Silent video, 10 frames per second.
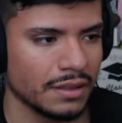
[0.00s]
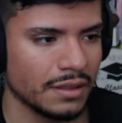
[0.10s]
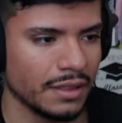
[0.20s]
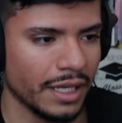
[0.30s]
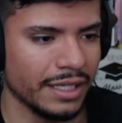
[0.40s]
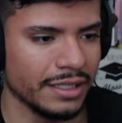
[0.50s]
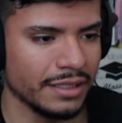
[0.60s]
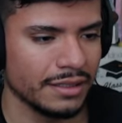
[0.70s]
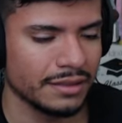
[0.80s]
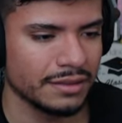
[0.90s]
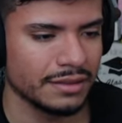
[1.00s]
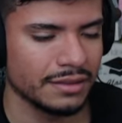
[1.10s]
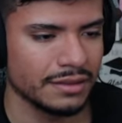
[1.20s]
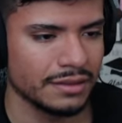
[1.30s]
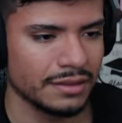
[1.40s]
Hey.
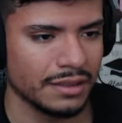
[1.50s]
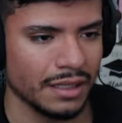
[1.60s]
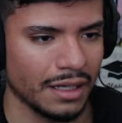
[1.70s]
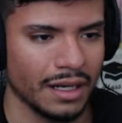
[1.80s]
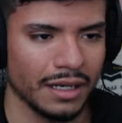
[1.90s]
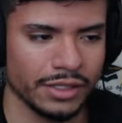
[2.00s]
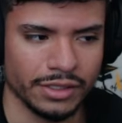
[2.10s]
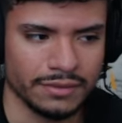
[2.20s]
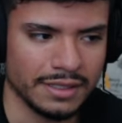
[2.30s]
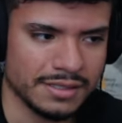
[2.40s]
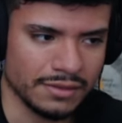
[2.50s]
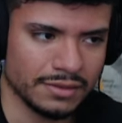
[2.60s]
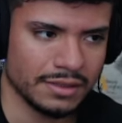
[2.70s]
All right, now they're in the red zone.